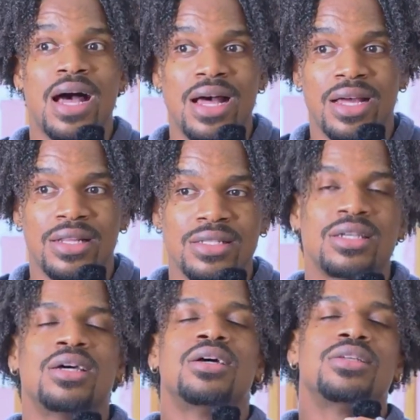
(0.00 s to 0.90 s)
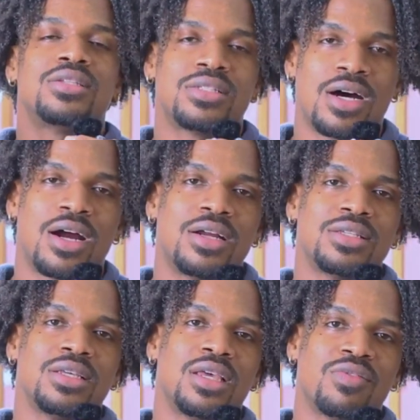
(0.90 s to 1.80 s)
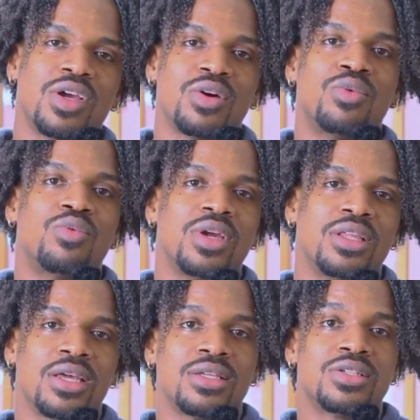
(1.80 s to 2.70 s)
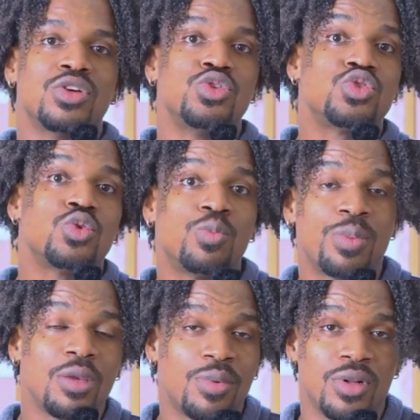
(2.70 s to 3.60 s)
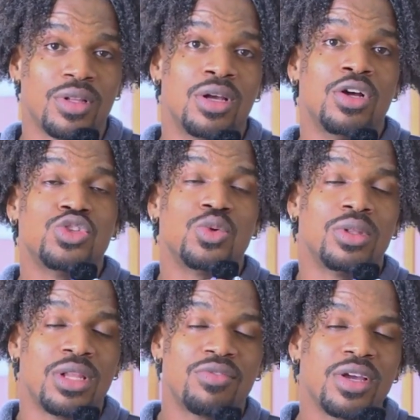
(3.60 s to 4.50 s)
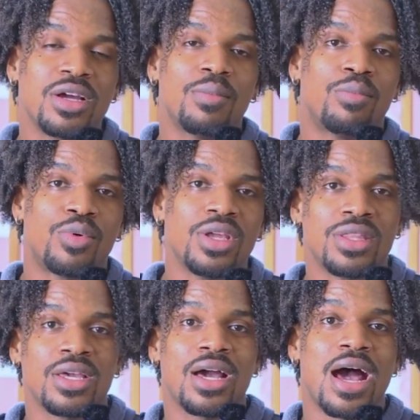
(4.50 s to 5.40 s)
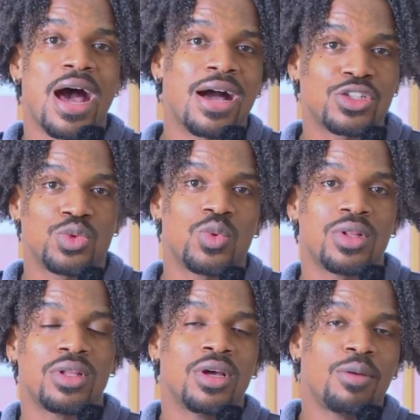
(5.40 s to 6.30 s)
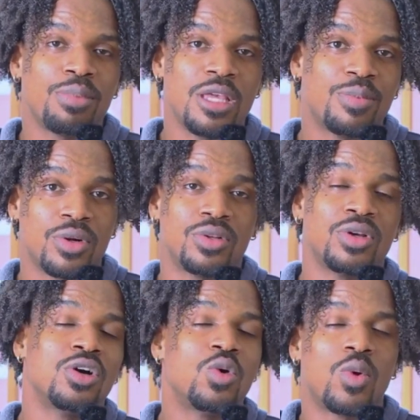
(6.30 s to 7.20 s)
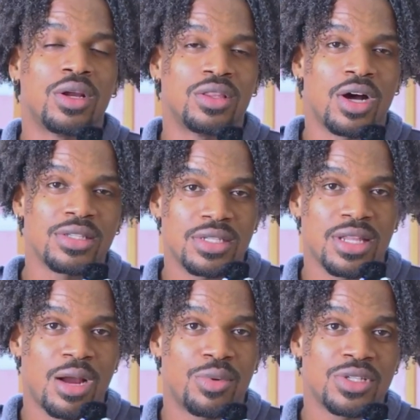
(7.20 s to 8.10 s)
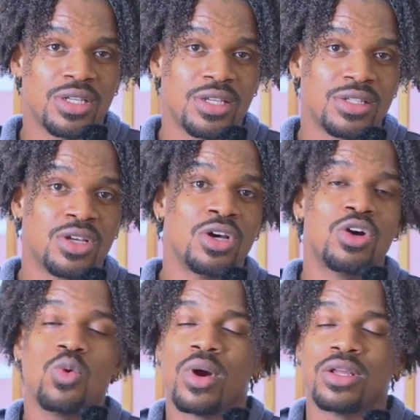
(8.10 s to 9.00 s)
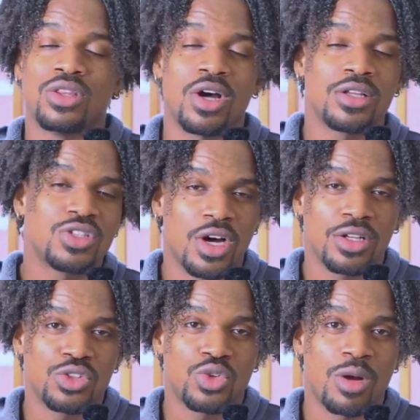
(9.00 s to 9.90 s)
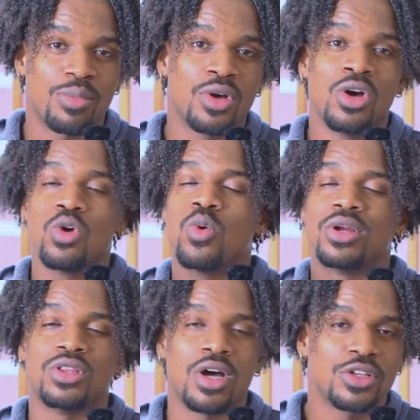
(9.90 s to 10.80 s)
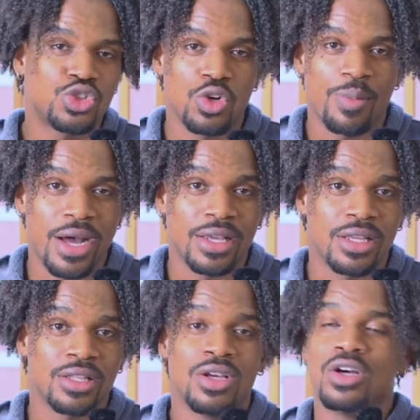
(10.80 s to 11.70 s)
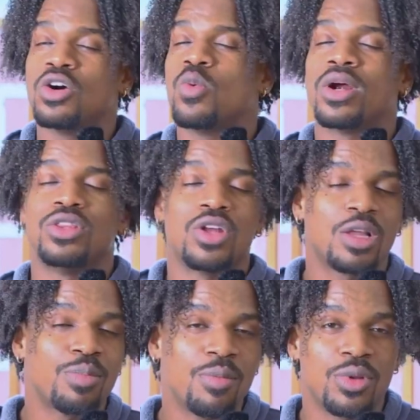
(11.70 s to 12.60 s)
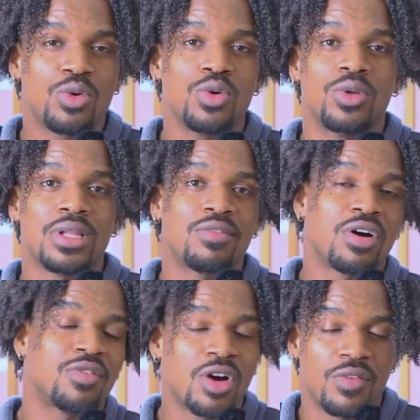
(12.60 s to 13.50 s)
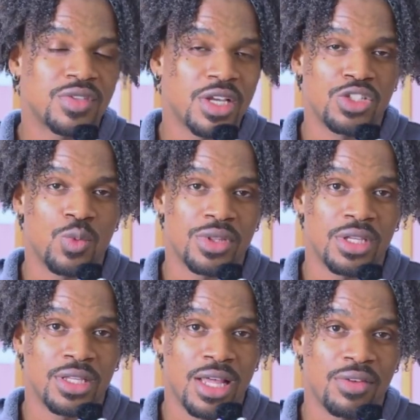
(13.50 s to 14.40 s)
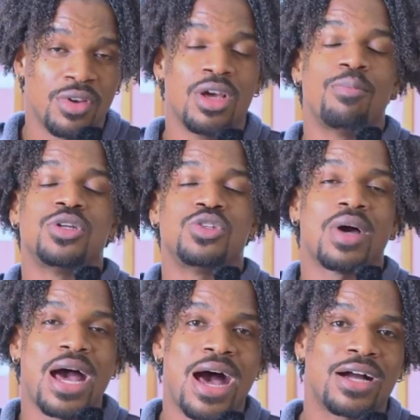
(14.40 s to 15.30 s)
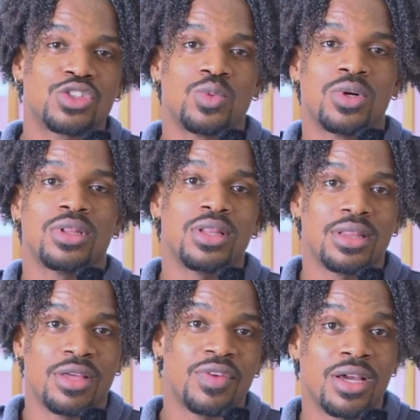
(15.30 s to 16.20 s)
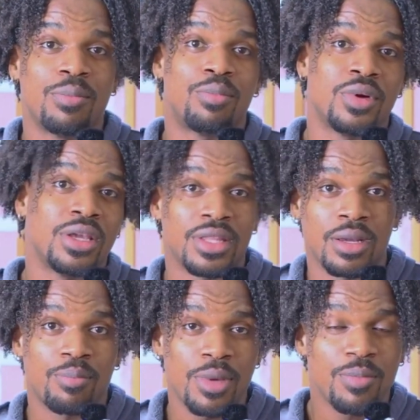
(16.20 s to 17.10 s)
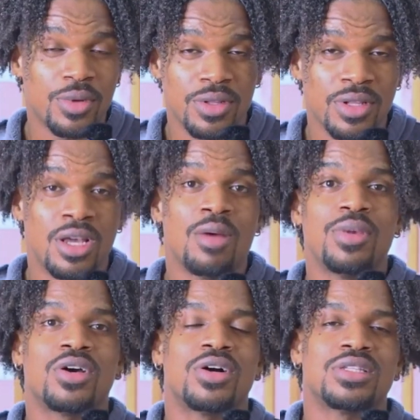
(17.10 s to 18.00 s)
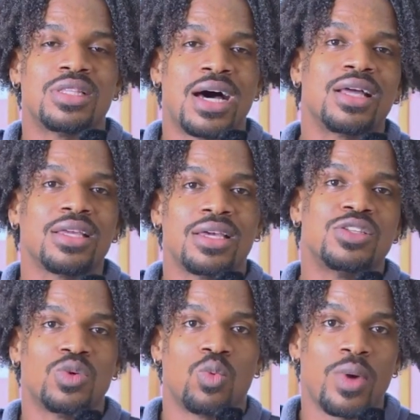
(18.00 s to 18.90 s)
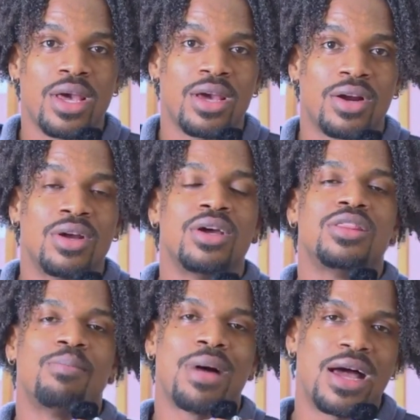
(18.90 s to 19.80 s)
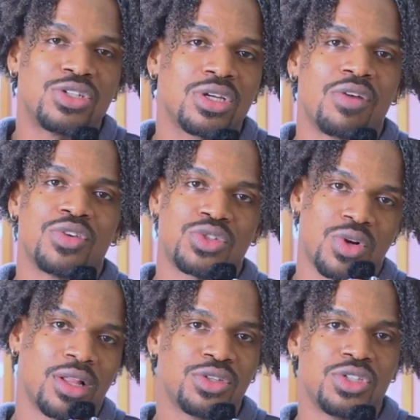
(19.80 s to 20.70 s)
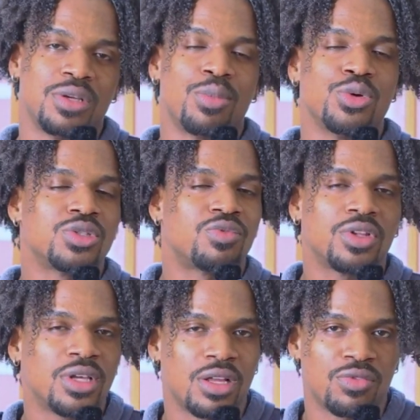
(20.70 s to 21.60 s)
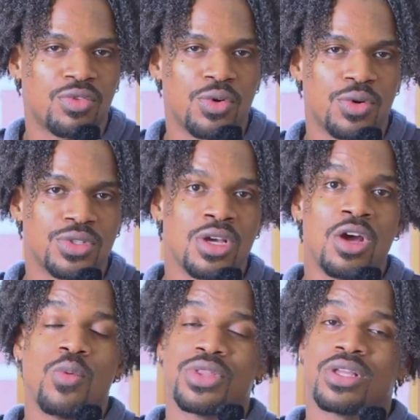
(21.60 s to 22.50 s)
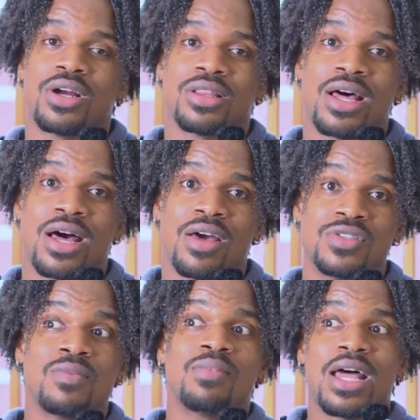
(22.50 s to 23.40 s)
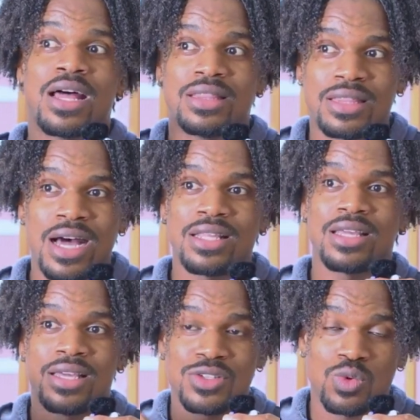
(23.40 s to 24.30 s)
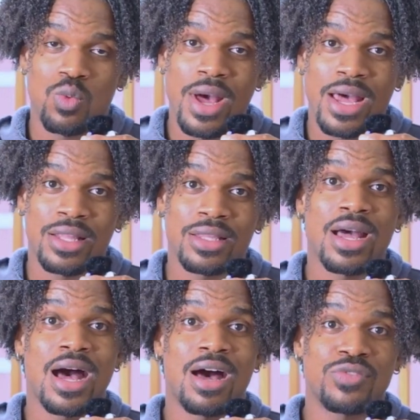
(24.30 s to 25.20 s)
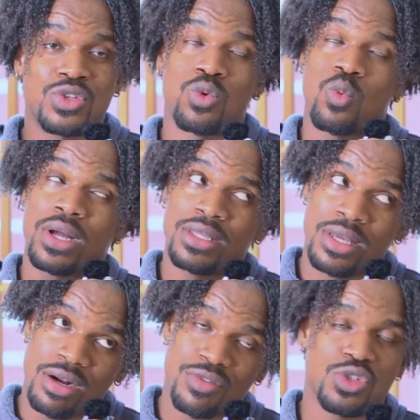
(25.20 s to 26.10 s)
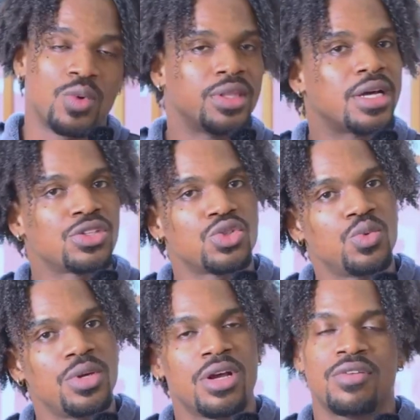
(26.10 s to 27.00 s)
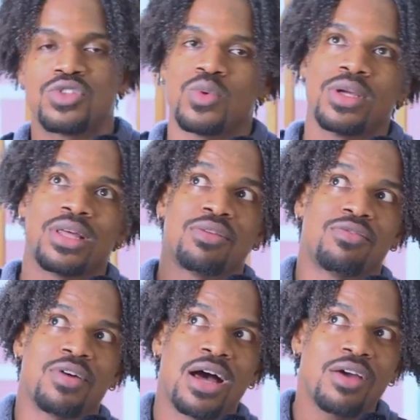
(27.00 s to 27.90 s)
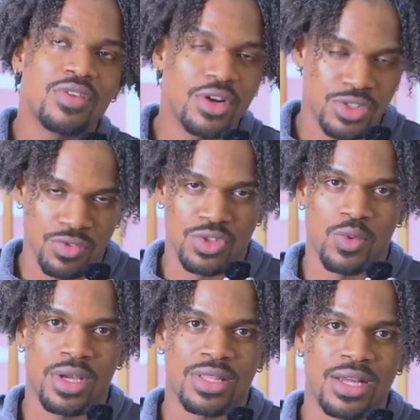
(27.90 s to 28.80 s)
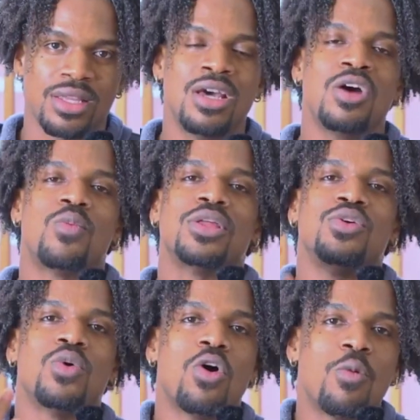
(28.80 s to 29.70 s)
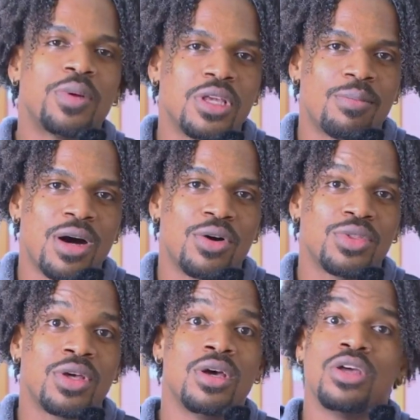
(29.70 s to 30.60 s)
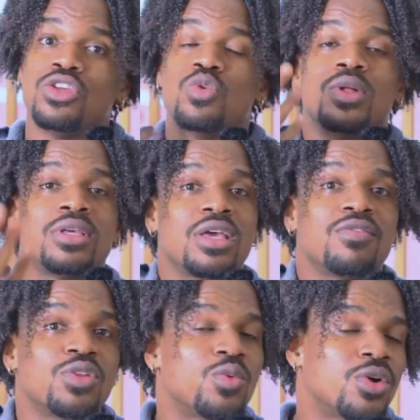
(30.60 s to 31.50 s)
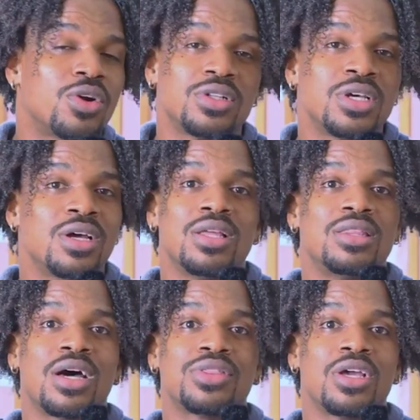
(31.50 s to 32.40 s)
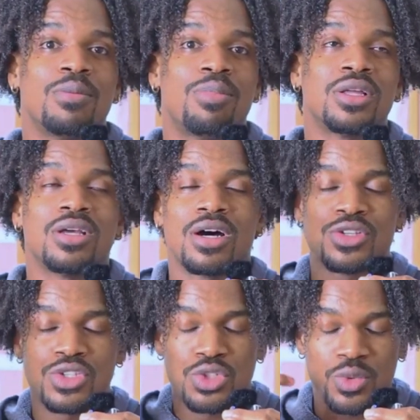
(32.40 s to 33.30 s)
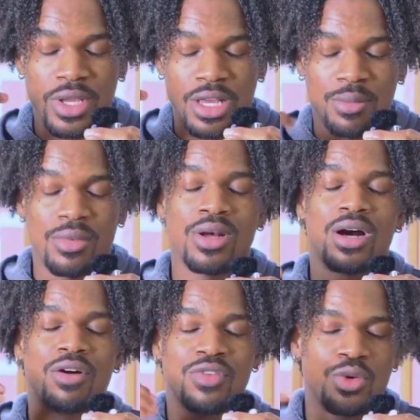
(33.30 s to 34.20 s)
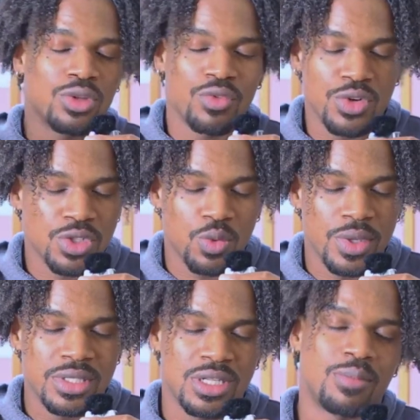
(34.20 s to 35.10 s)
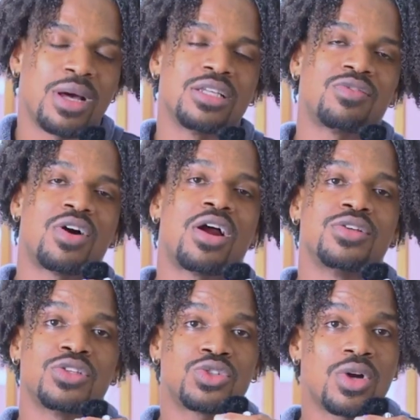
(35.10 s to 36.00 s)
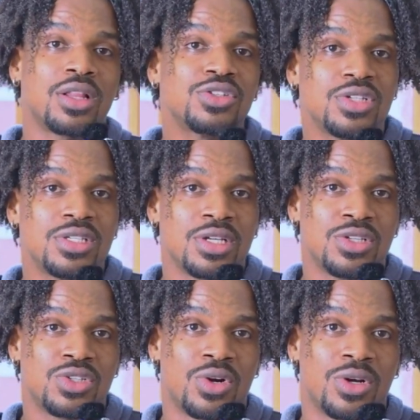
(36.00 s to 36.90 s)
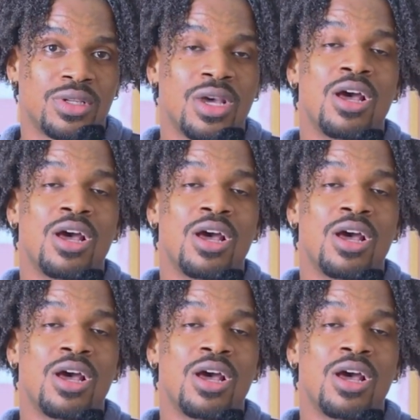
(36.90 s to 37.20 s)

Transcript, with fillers: and start giving readings to people, to living, breathing, actual people who are not celebrities, who are not Donald Trump, who are not Joe Biden, who are not people who you'll never have a conversation with in your life, but to actual living, breathing people, because that is where the magic of astrology most fully unfolds within our lives. And that is when, after one year of doing that, two year of doing that, five years of doing that, when you open your mouth, you will give the world nothing but a stream of universal wisdom as far as astrology is concerned,